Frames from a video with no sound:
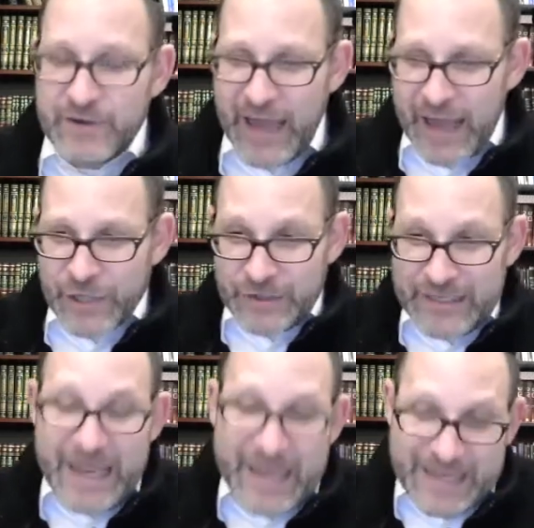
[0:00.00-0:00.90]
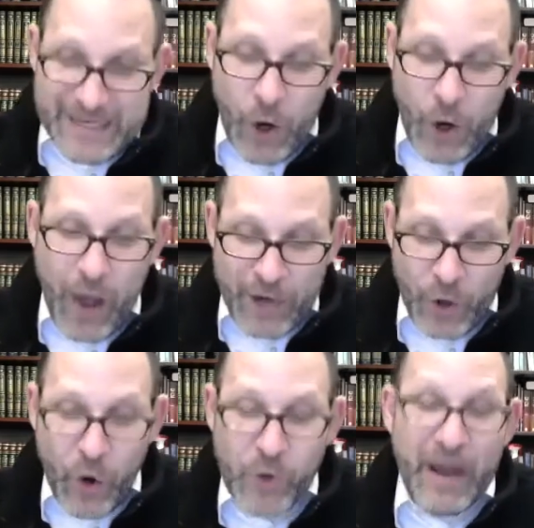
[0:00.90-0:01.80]
They're actually at
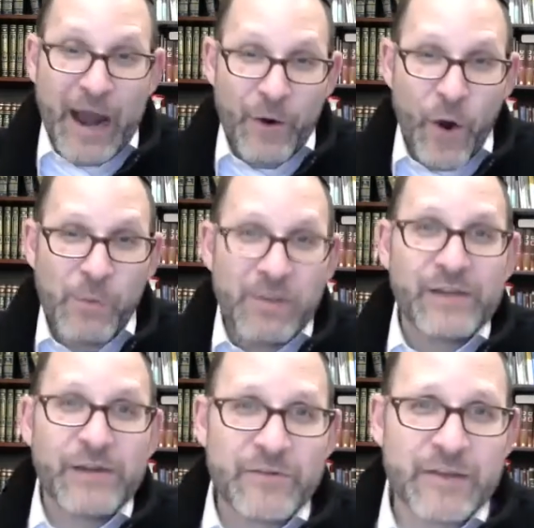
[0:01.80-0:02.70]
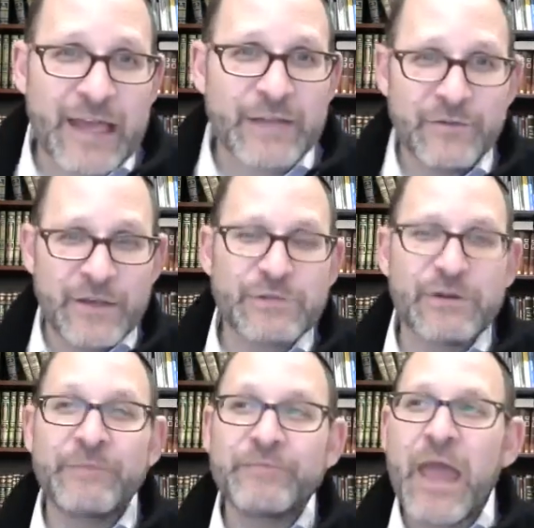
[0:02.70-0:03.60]
home, our homeland of the land of
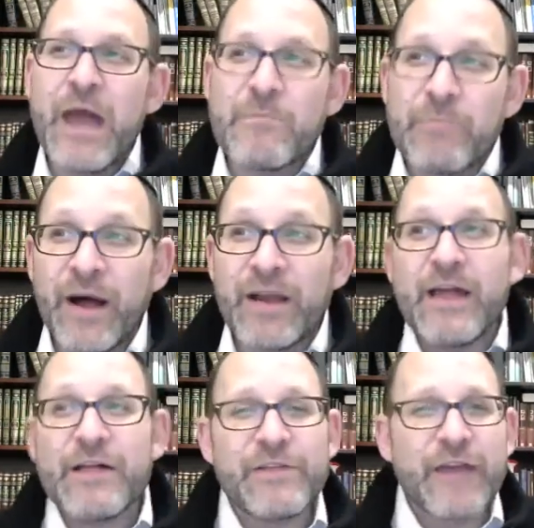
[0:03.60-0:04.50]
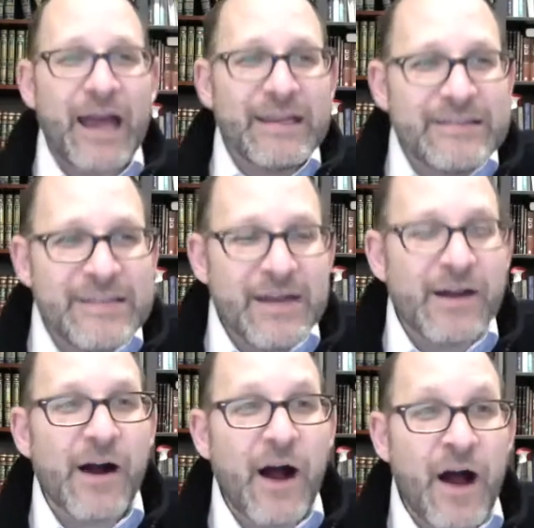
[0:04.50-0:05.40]
Israel. But the
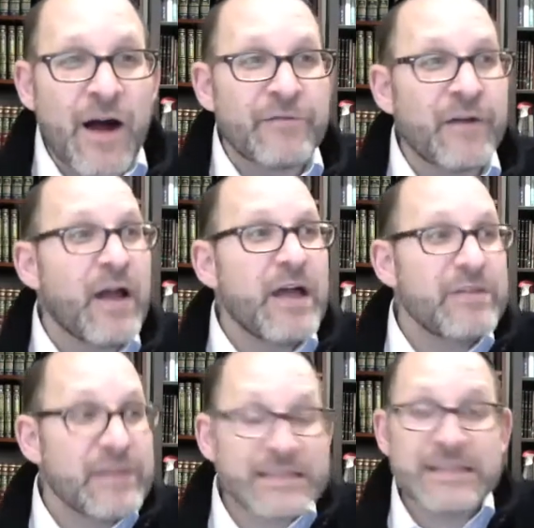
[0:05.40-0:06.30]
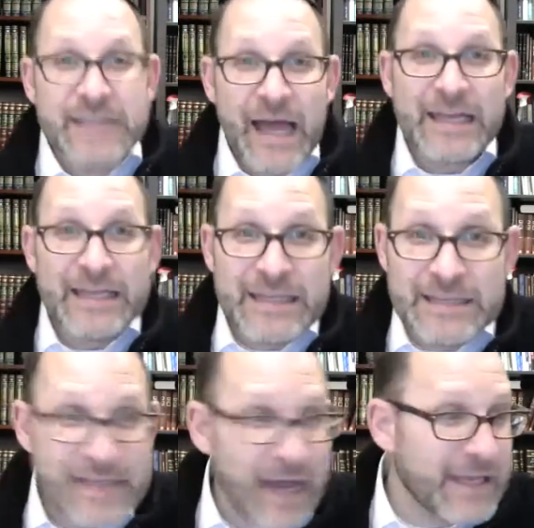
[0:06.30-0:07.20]
idea of this is not
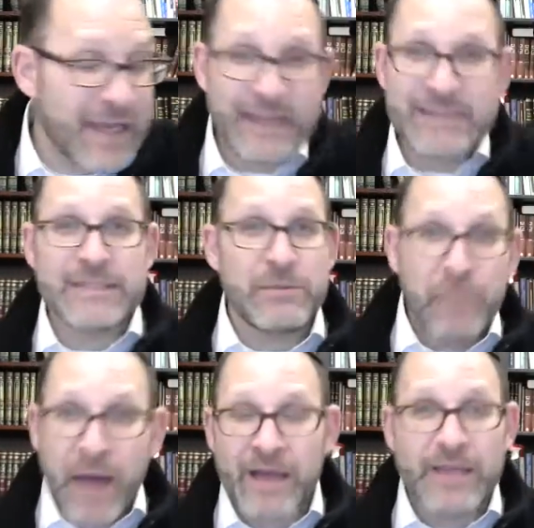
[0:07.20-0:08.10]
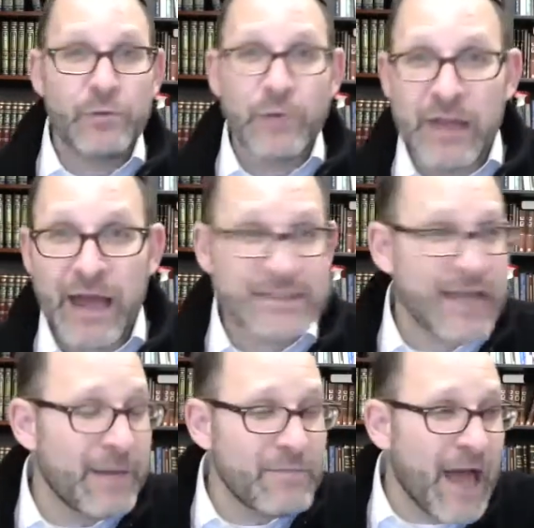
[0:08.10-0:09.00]
easy. I can't sit back and relax.
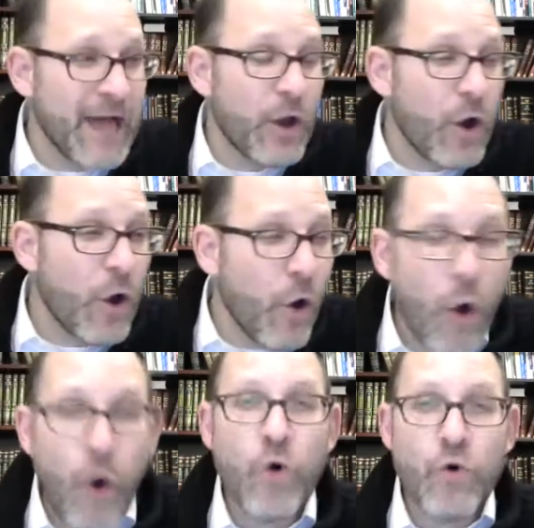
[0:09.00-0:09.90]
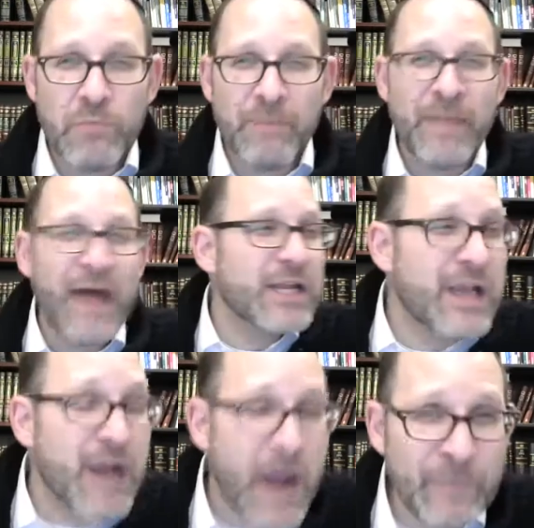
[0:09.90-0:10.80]
I'm not home. I'm not
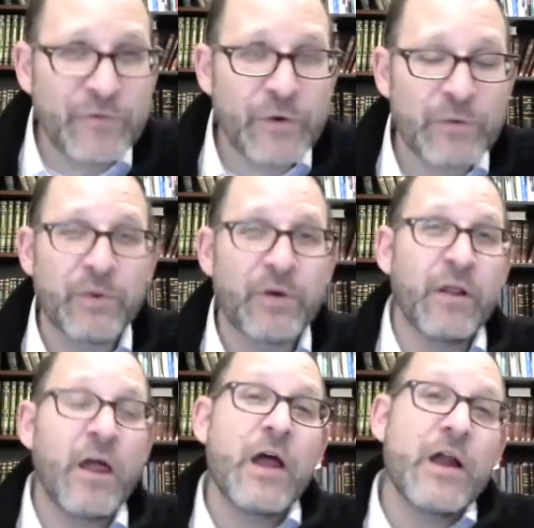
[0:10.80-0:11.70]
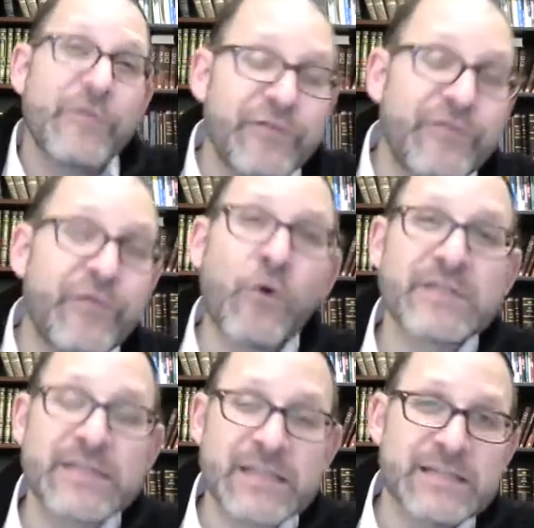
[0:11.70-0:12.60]
comfortable.
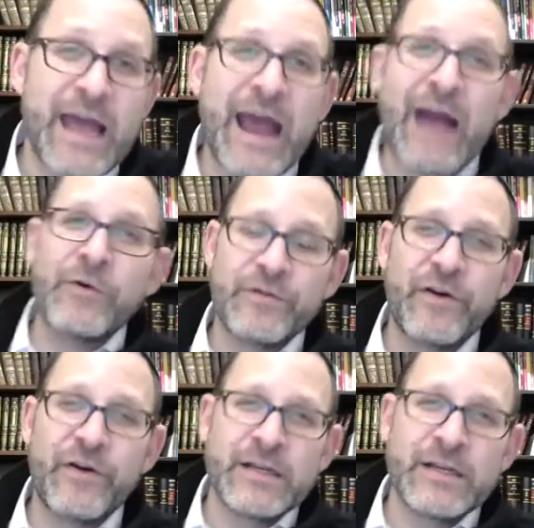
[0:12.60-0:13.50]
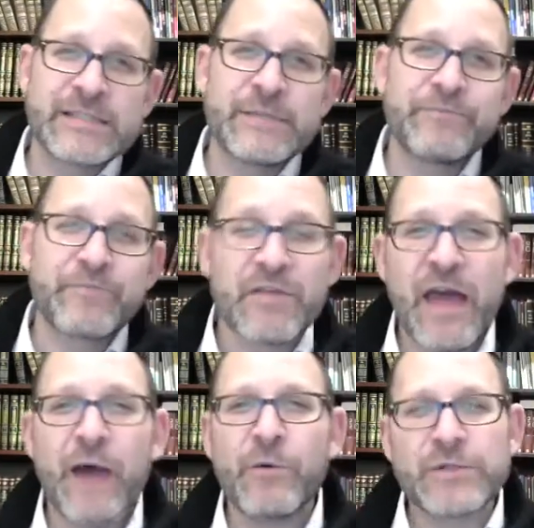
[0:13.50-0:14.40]
Forces out of us
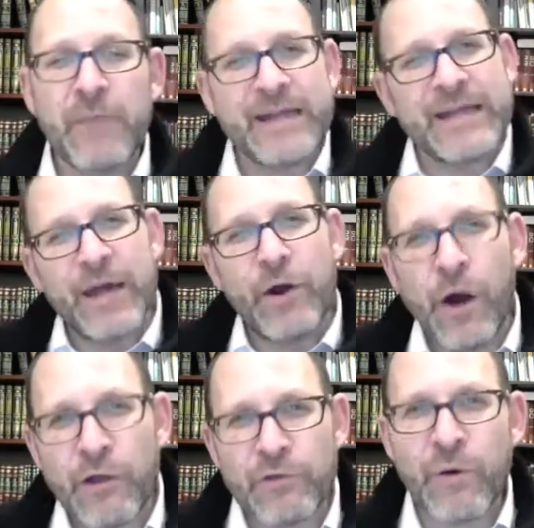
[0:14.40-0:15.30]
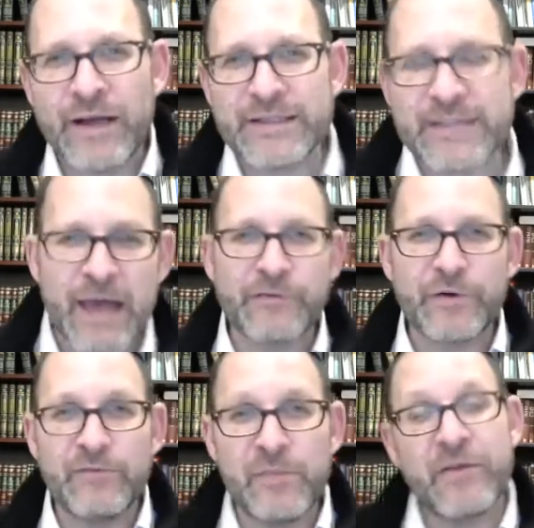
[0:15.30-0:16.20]
that which might not otherwise
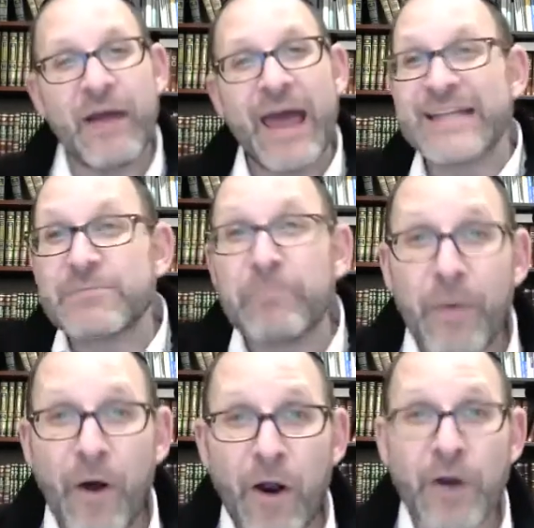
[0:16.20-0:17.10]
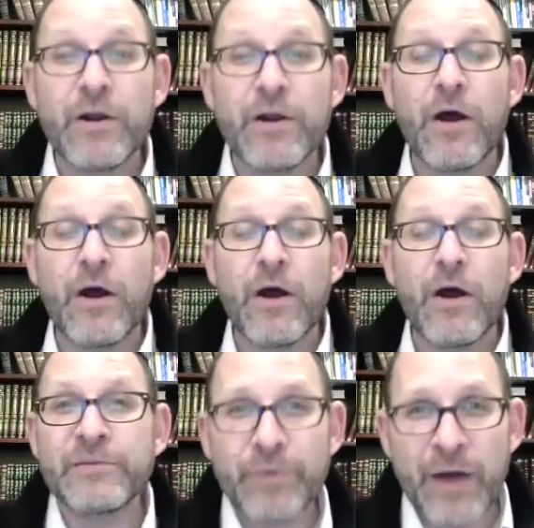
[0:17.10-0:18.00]
ever have been there. And it's part
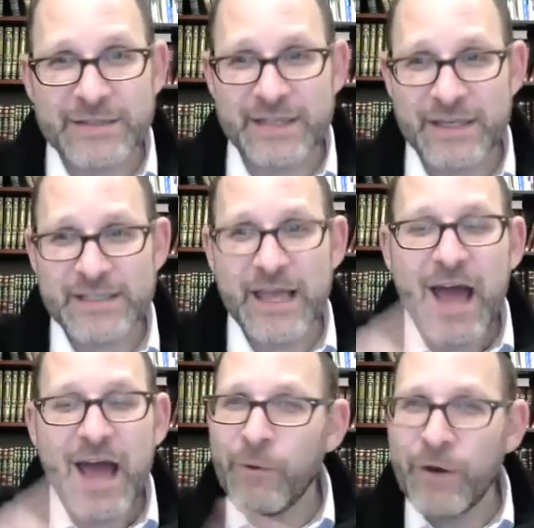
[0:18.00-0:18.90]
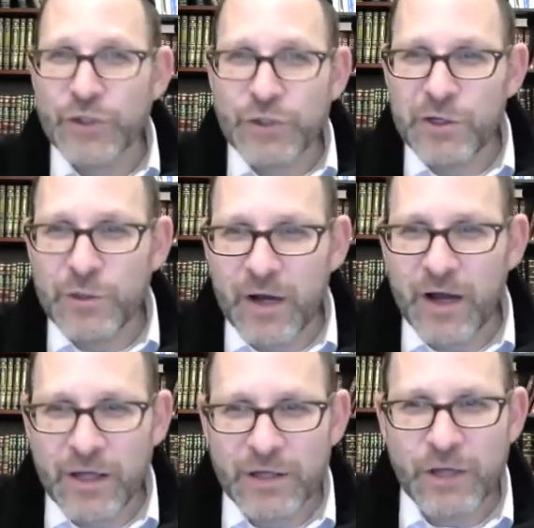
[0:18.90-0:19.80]
of the process. I want to show
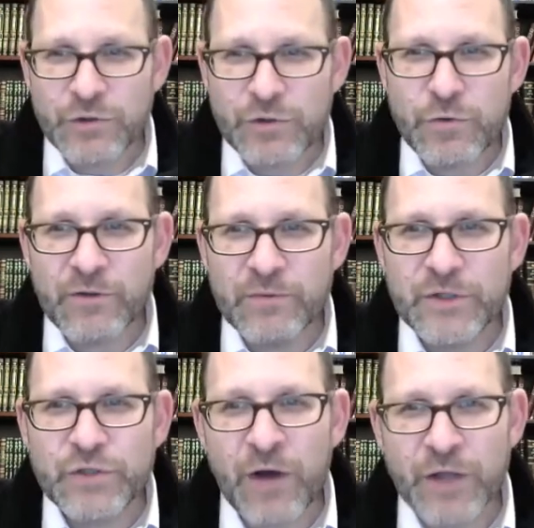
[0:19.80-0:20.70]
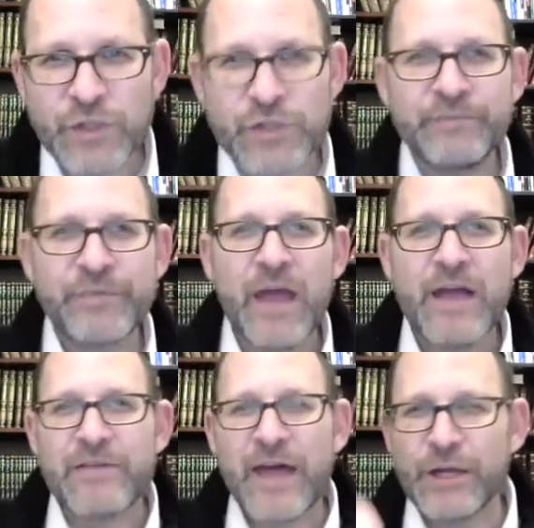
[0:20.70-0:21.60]
you two other midrashim
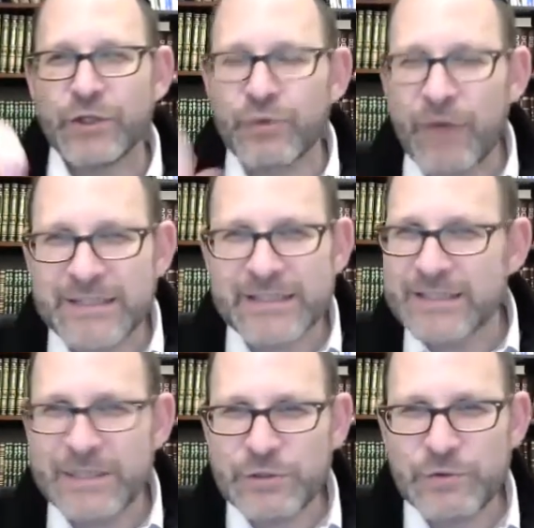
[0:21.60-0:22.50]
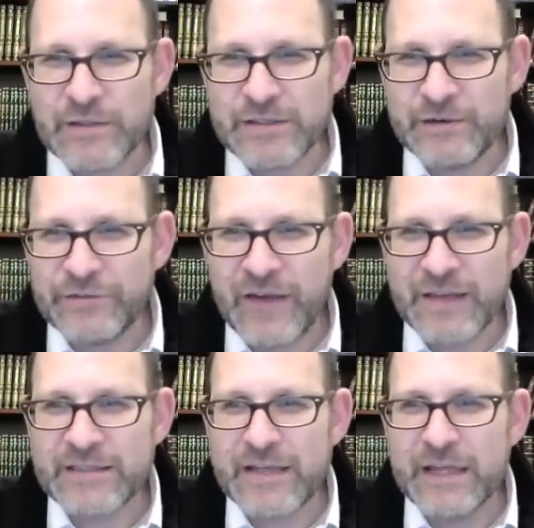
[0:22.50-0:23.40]
that address this issue just in a
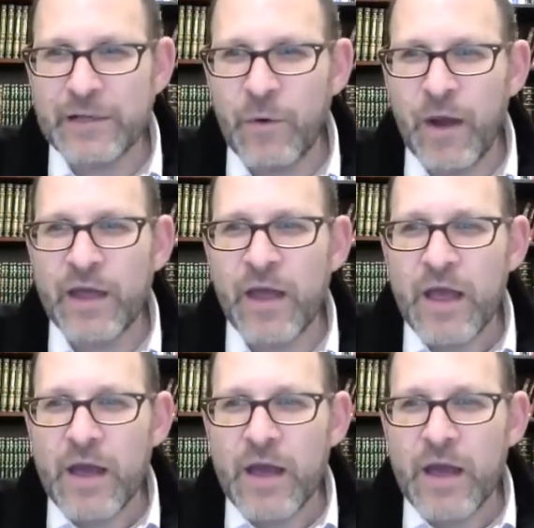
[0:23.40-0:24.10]
fascinating way.